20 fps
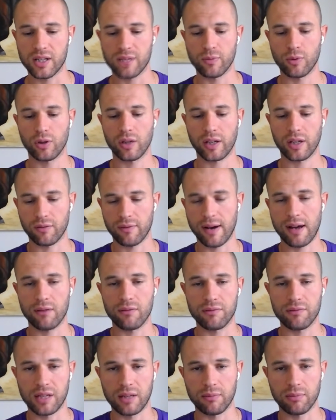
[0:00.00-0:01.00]
It's more like a
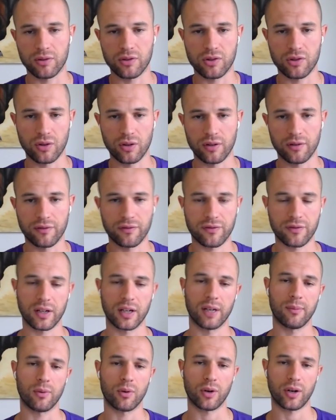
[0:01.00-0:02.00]
roundtable sort of
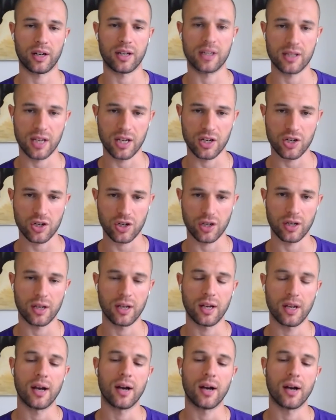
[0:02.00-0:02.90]
organization,